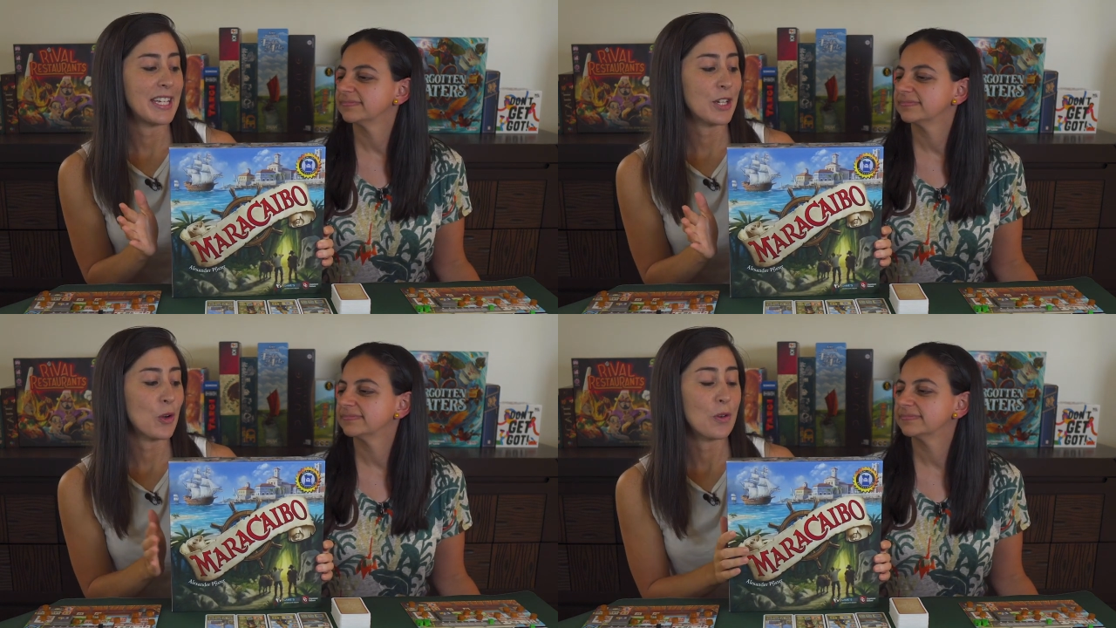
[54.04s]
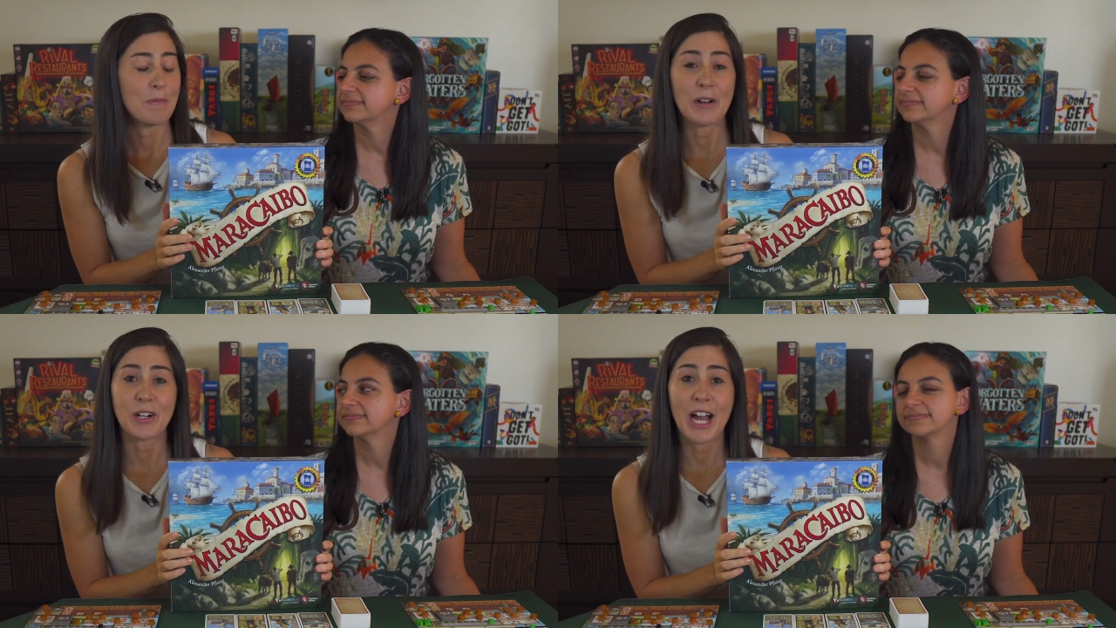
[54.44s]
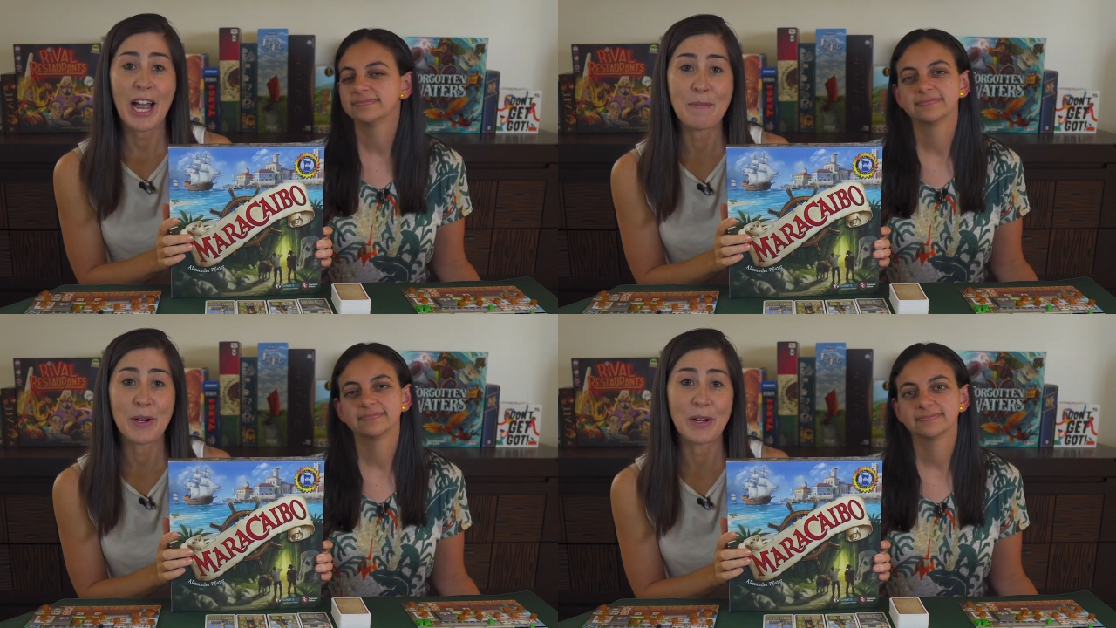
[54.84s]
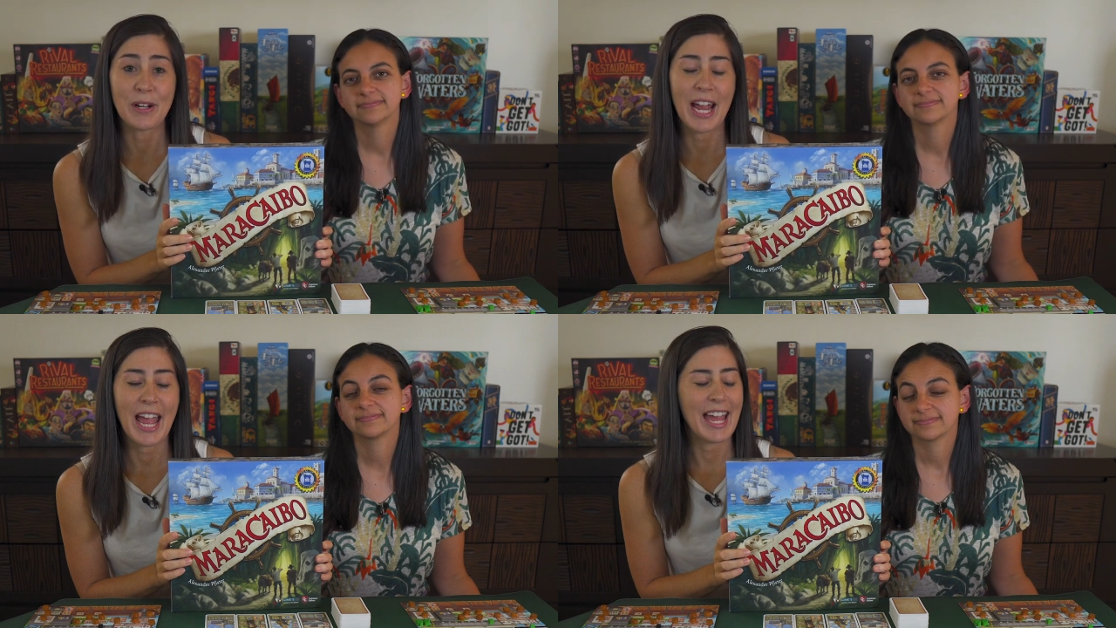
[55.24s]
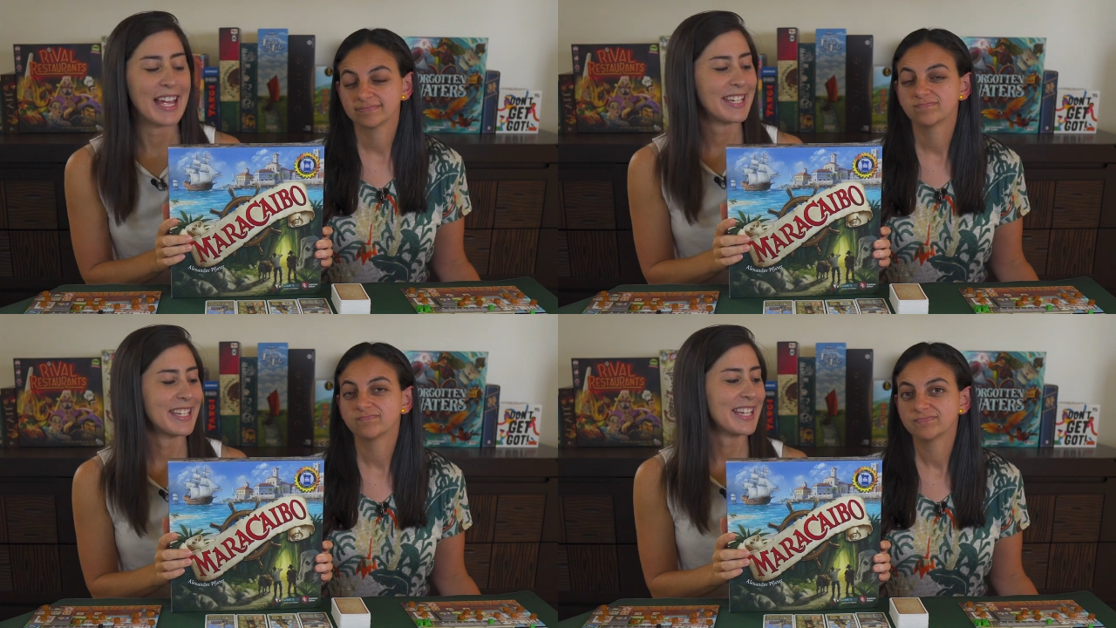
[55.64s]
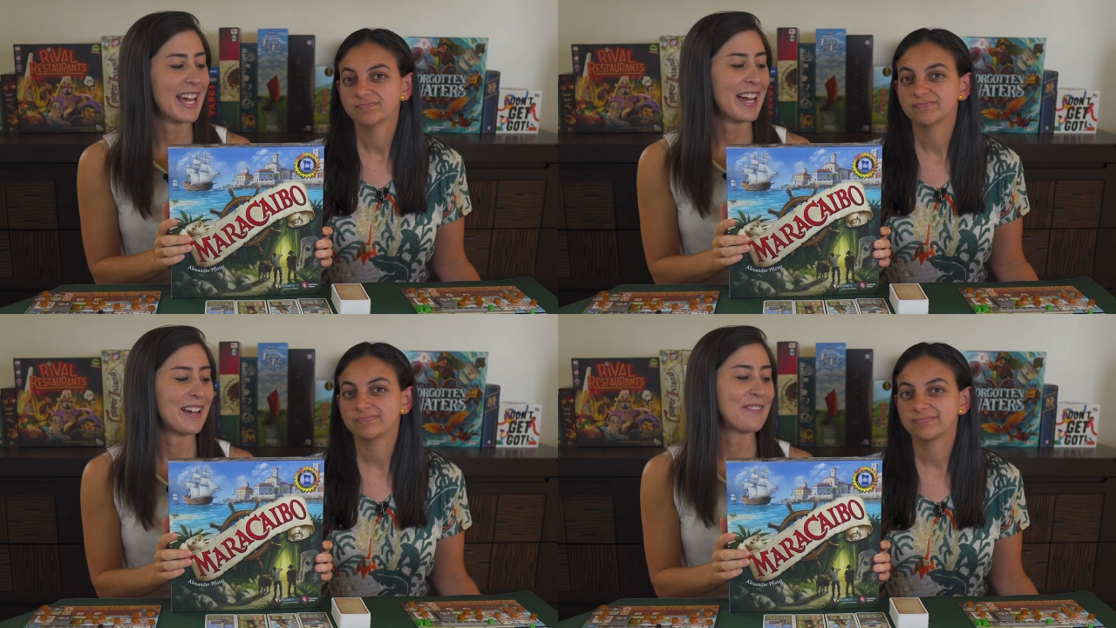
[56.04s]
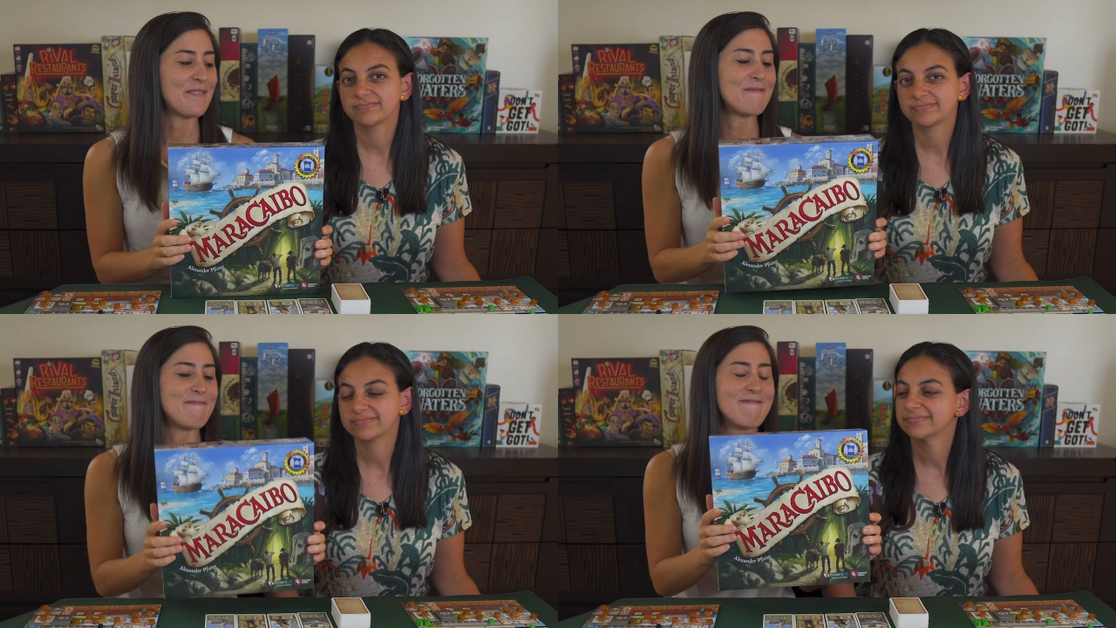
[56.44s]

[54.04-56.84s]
Speaker 1: it's called Maracaibo. And um,